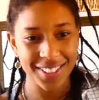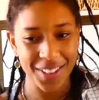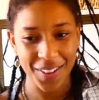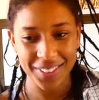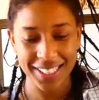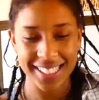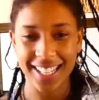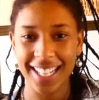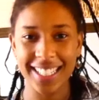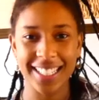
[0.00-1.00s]
So I'm just
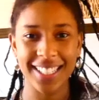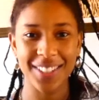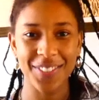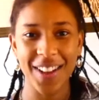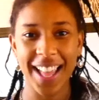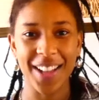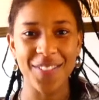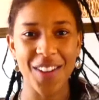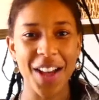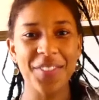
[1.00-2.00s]
like, wait,
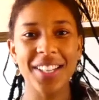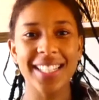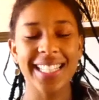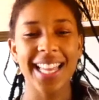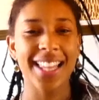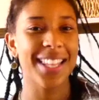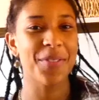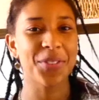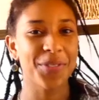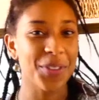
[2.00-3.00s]
why would they
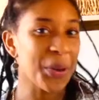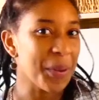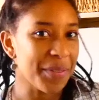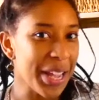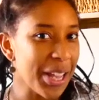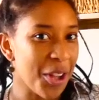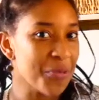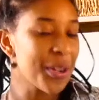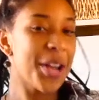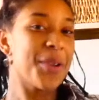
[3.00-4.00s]
want to follow a fake
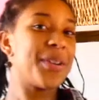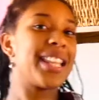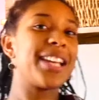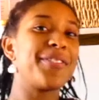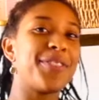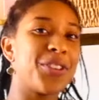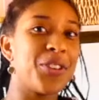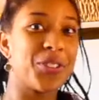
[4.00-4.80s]
Hope when they could follow